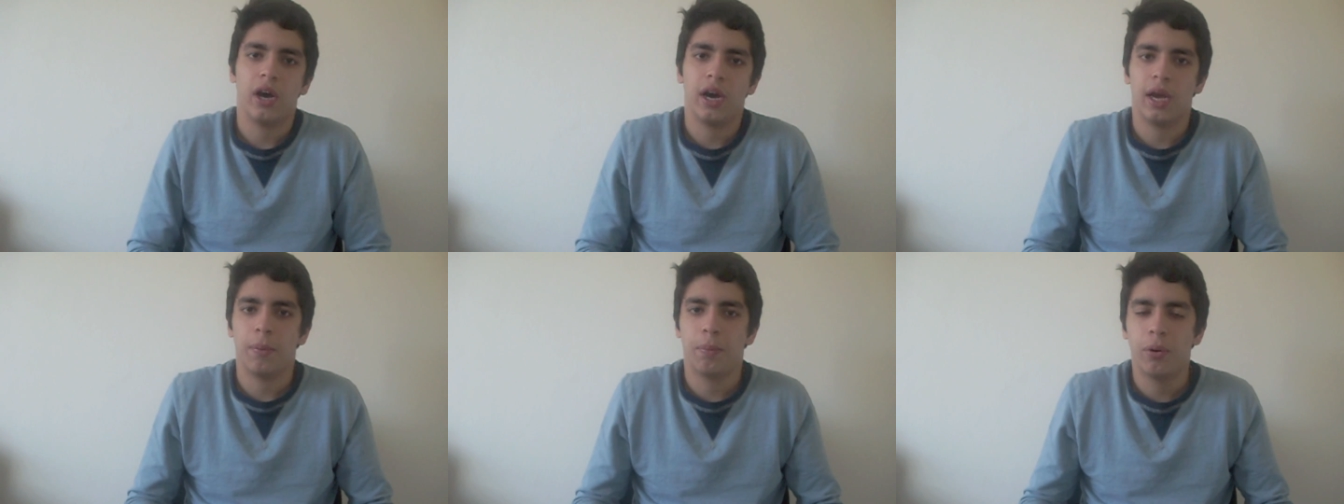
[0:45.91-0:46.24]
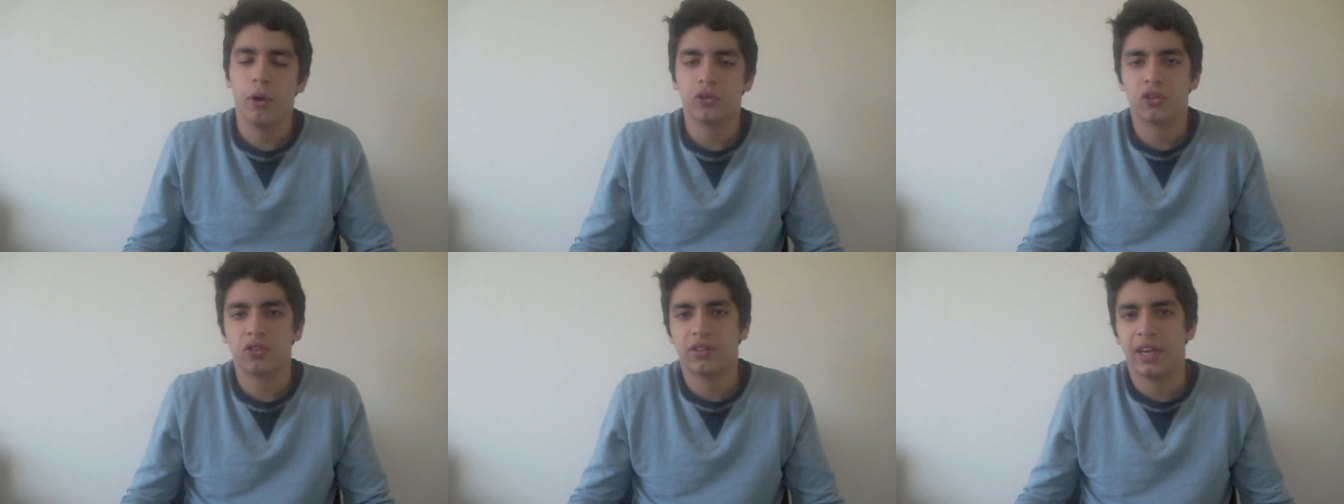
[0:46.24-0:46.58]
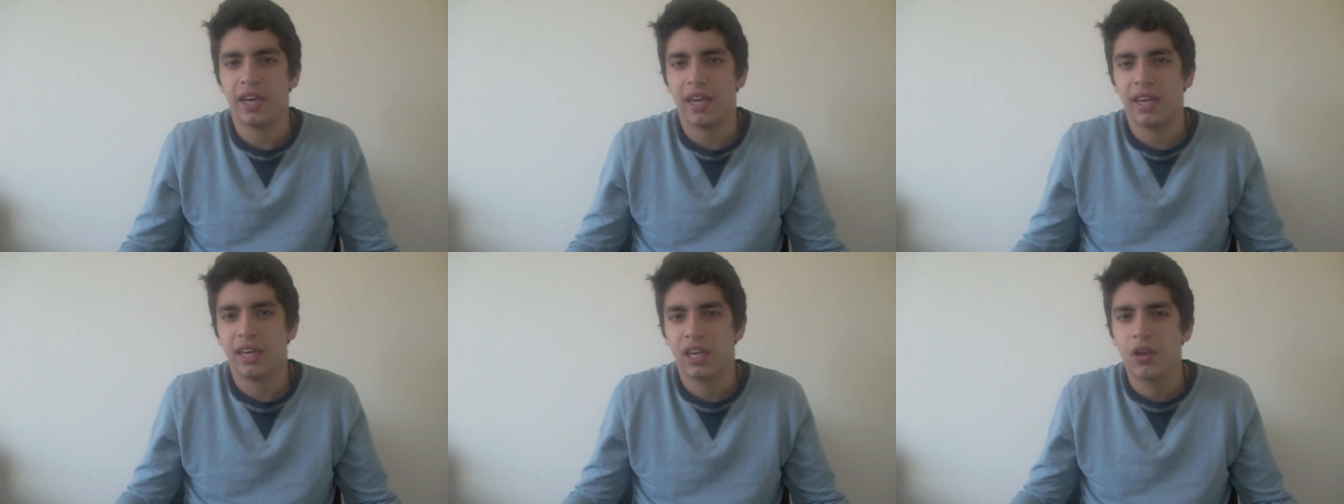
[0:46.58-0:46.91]
I purchased
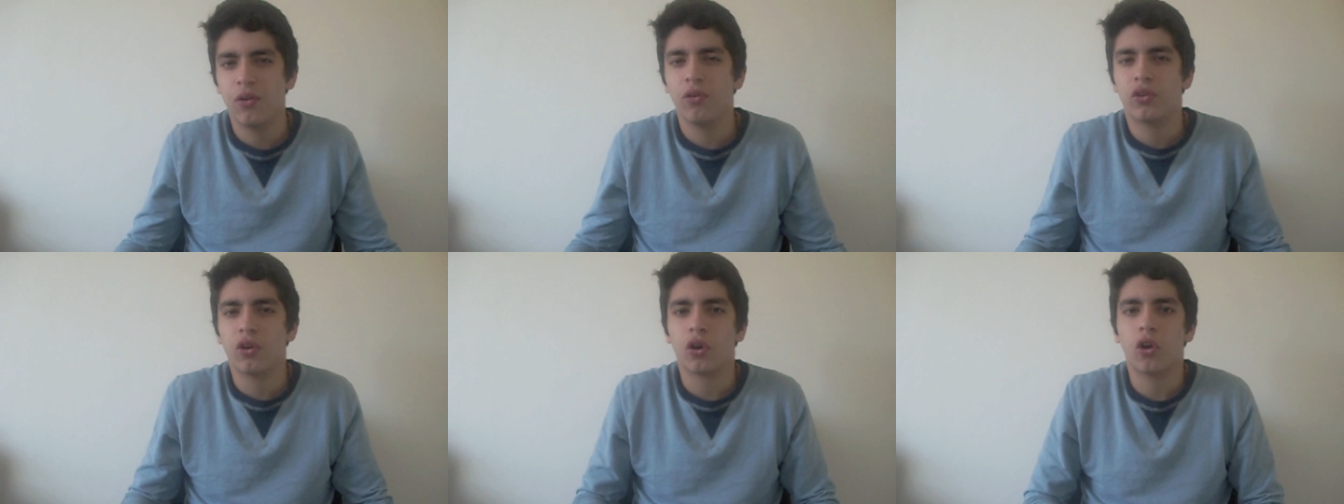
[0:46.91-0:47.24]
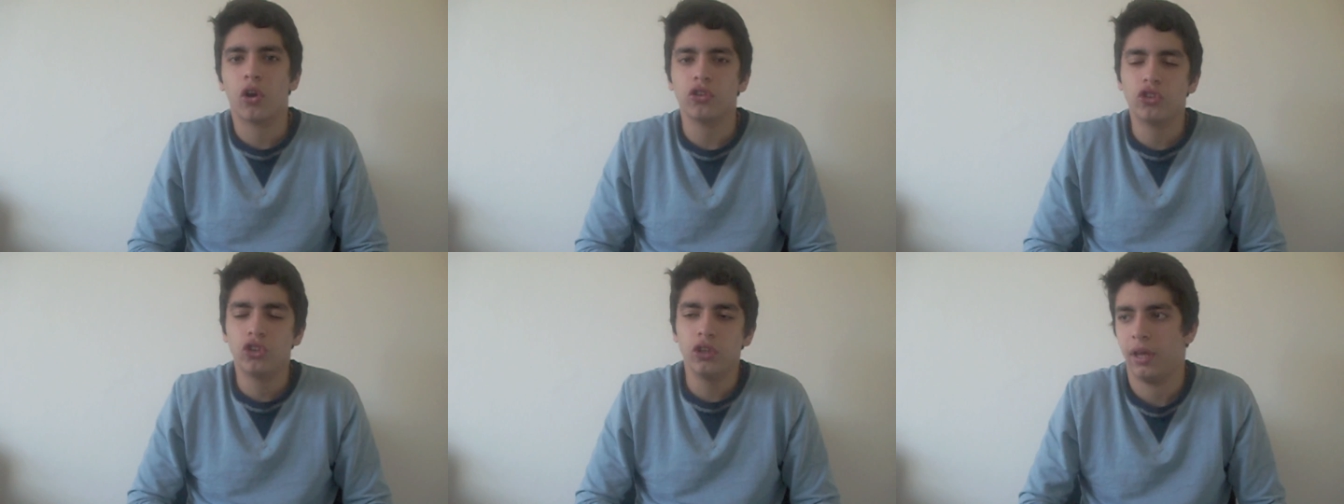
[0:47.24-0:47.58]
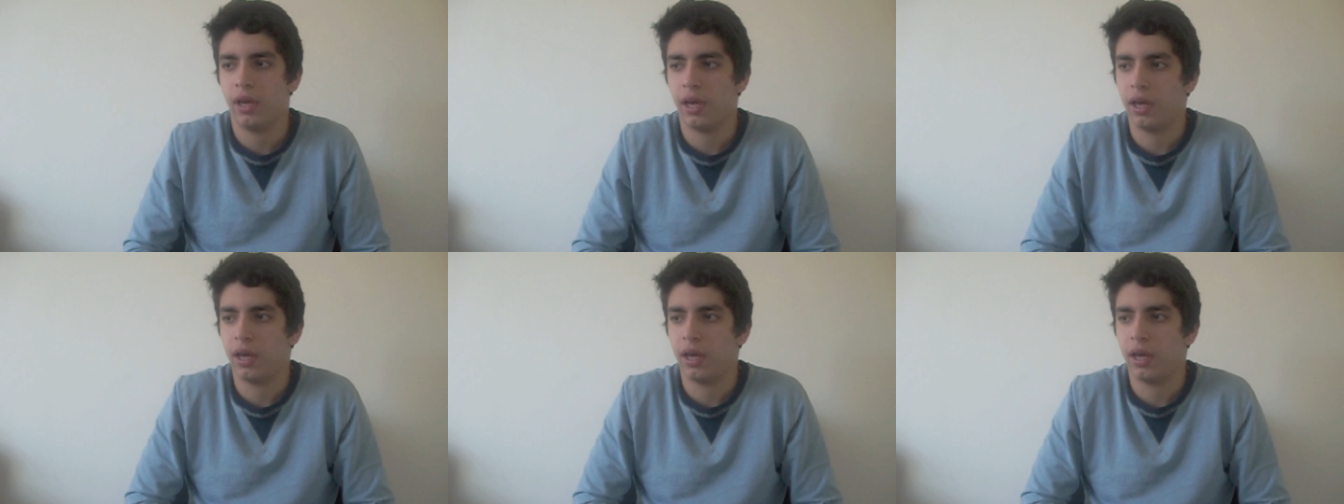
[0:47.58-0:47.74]
a Kirito costume,